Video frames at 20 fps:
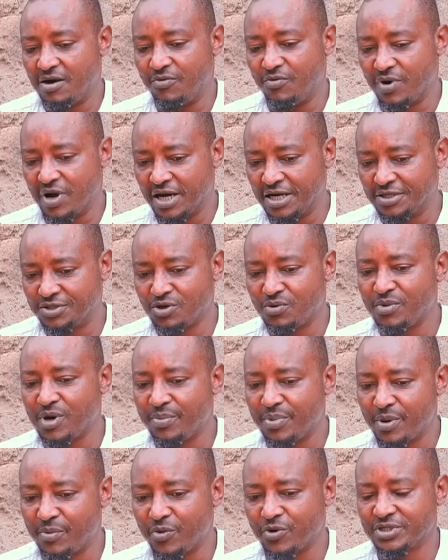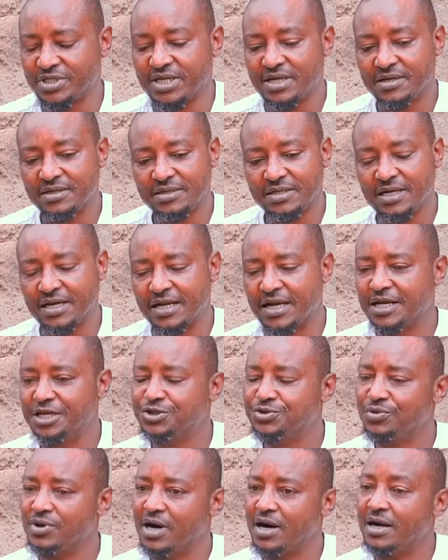walisoma pamoja,
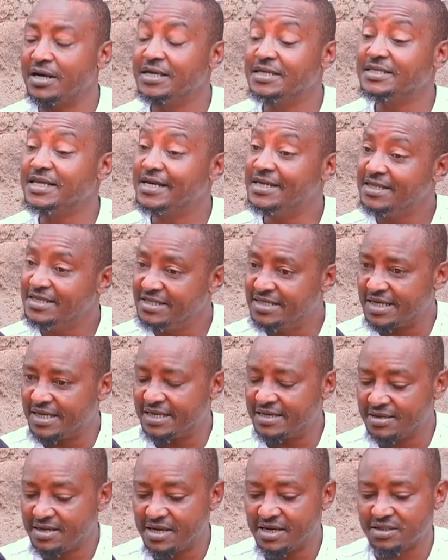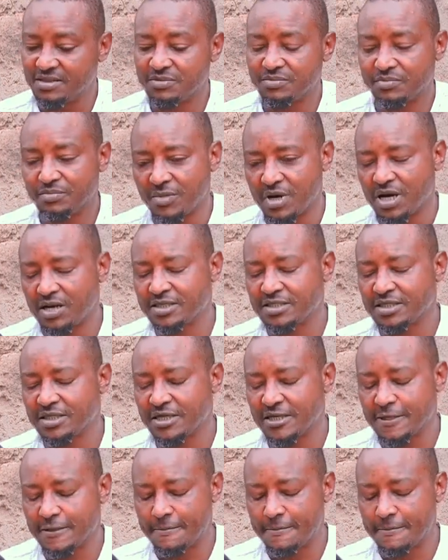anaitua, he's a DJ at